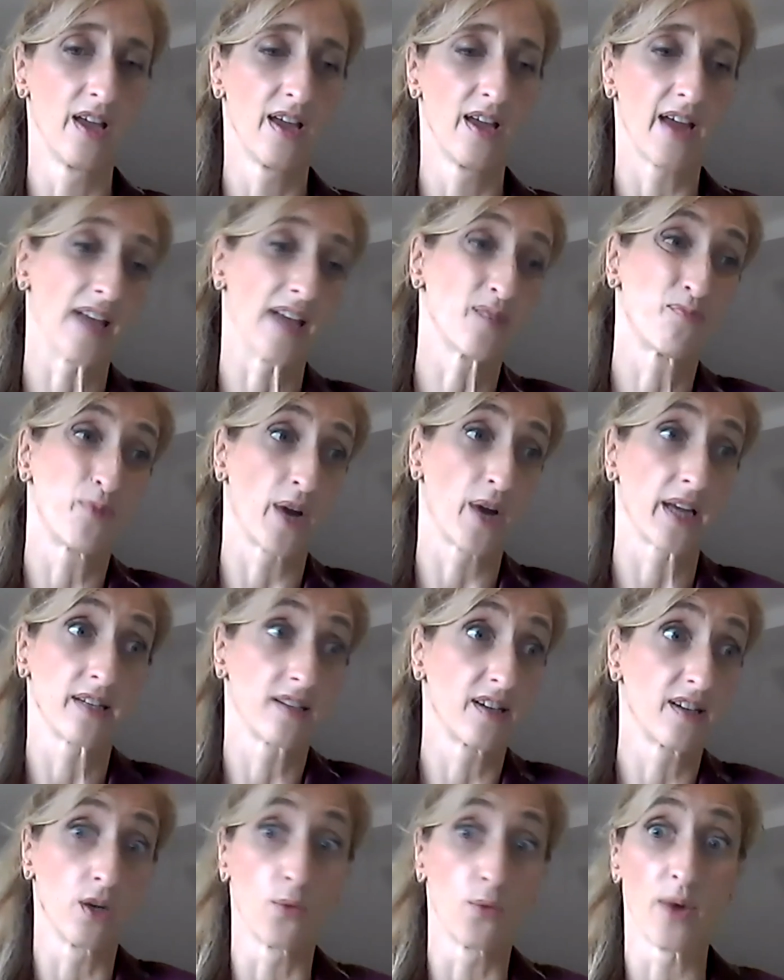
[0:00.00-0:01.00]
as
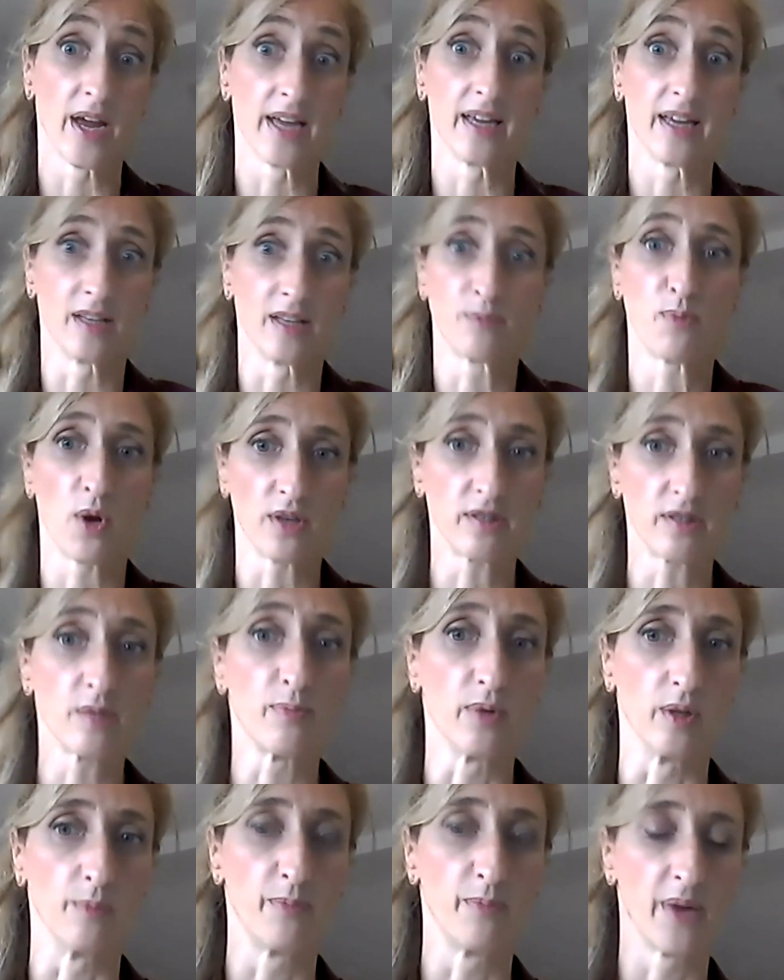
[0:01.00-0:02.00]
practical a way as
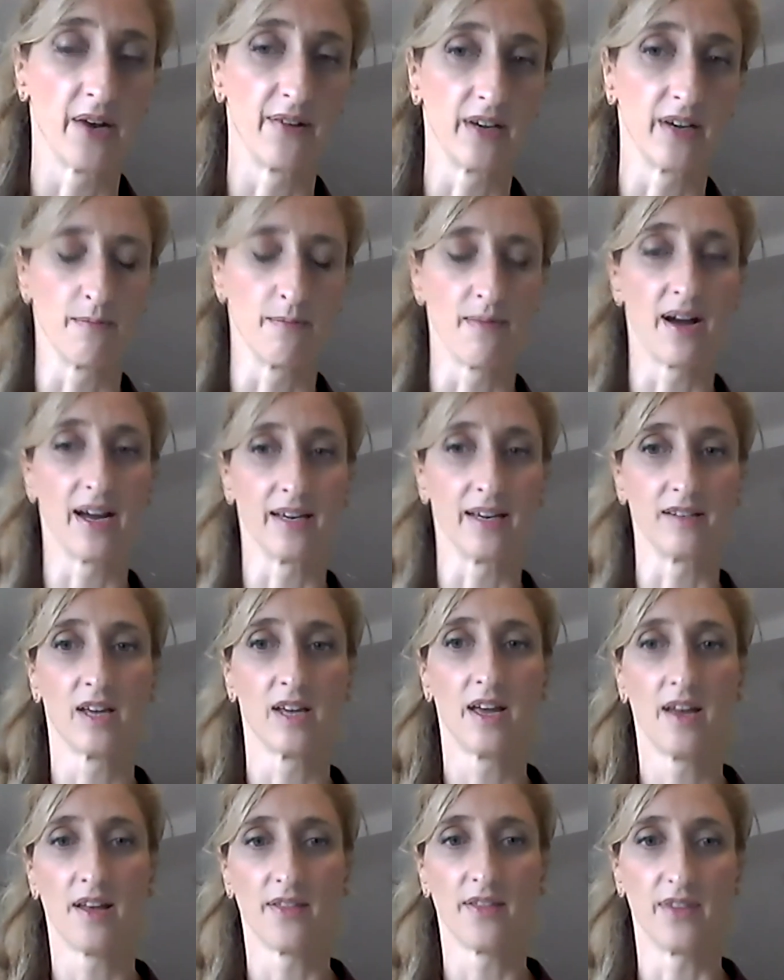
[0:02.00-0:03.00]
possible, bearing in mind
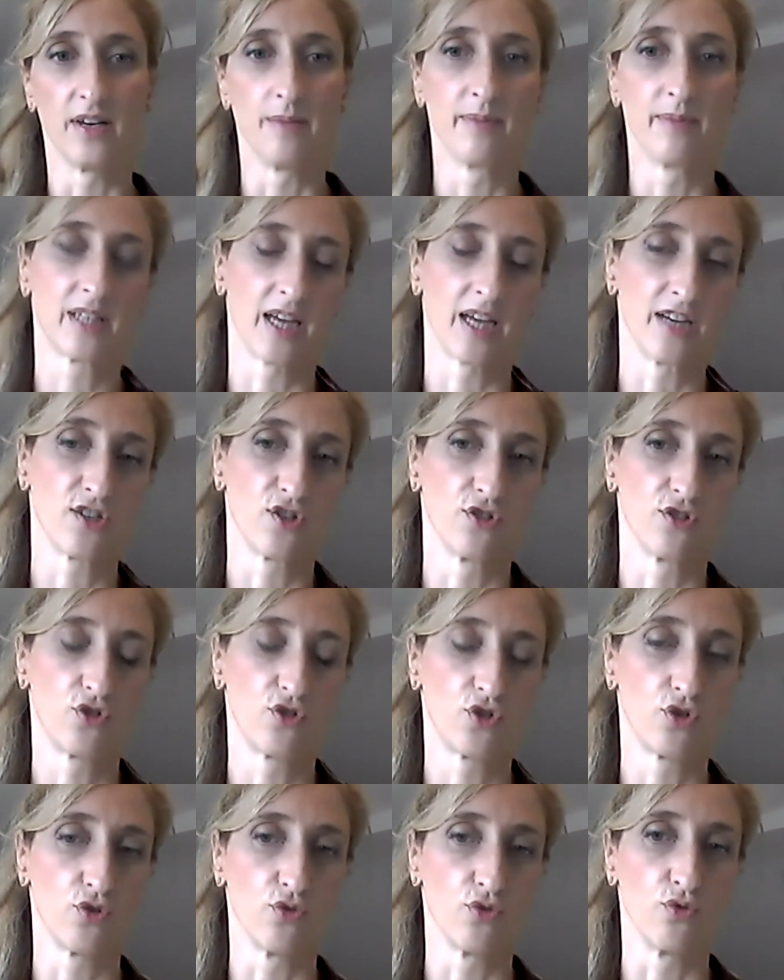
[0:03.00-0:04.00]
the limitations
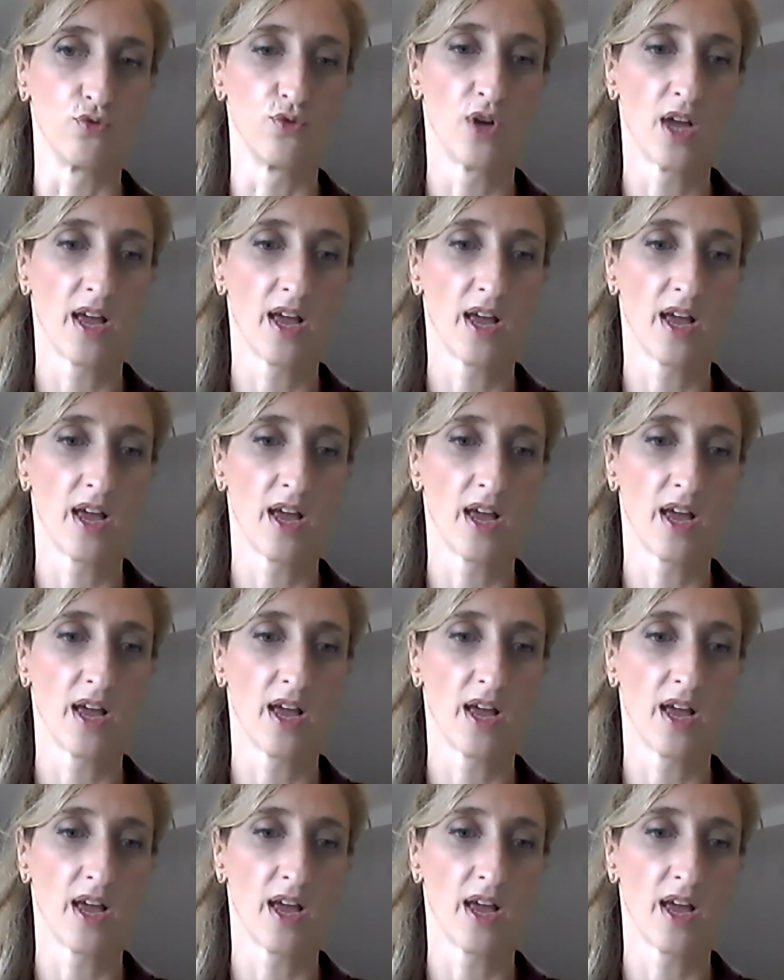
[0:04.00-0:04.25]
to